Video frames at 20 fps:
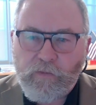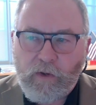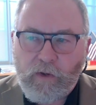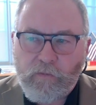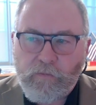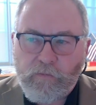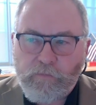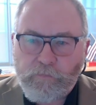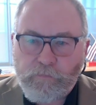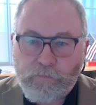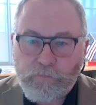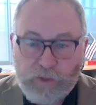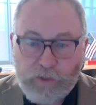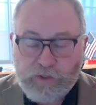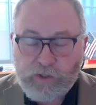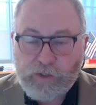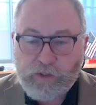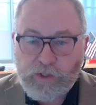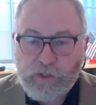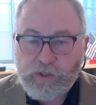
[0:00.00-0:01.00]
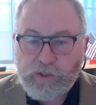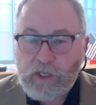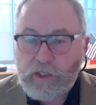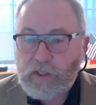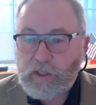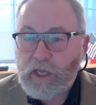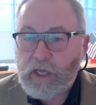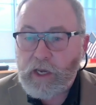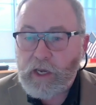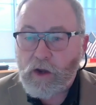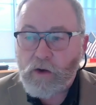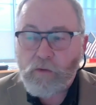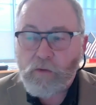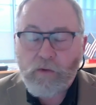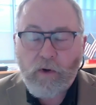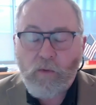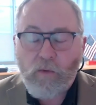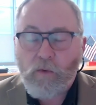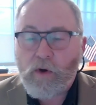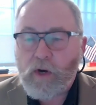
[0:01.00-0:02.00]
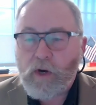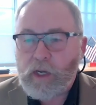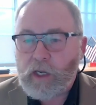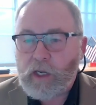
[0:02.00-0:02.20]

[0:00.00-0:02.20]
of businesses that they own or work